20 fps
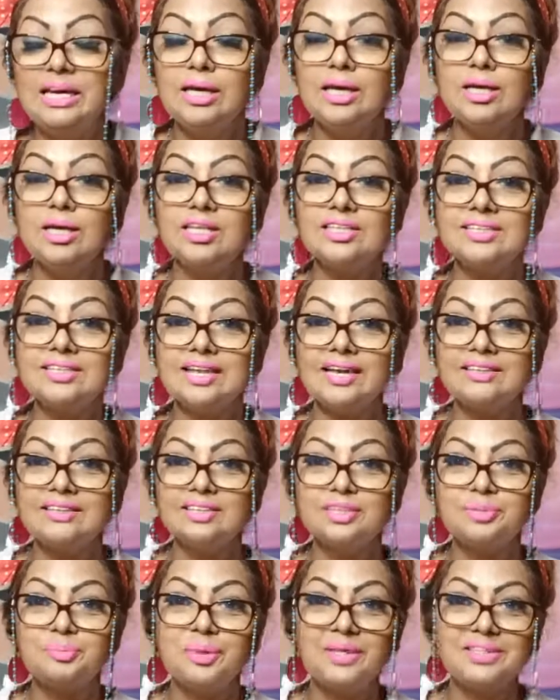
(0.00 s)
It's like
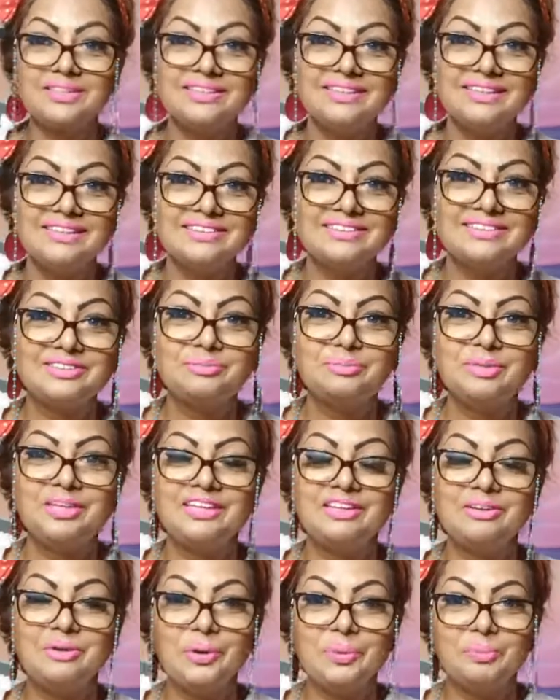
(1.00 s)
this person needs to be
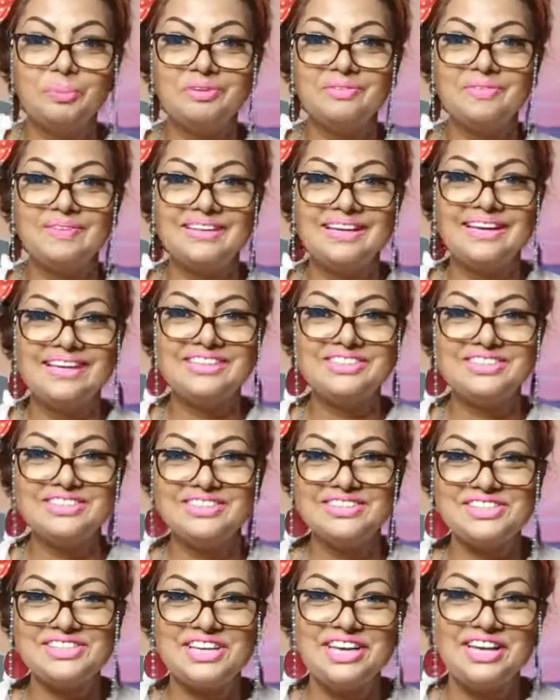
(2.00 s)
in an open
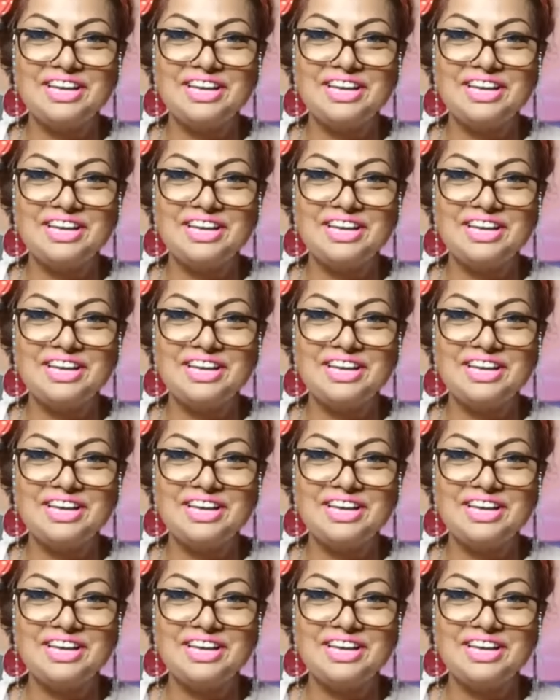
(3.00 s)
relationship.